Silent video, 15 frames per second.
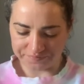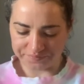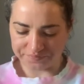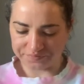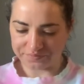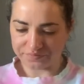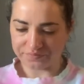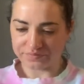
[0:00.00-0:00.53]

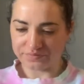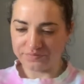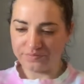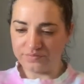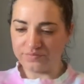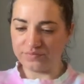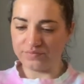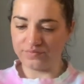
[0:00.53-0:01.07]

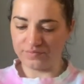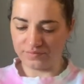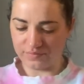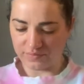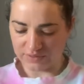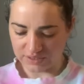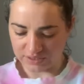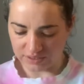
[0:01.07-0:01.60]

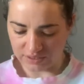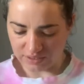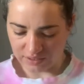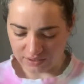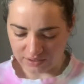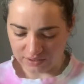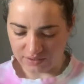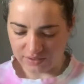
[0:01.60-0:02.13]

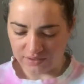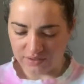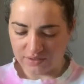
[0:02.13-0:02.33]
[no speech]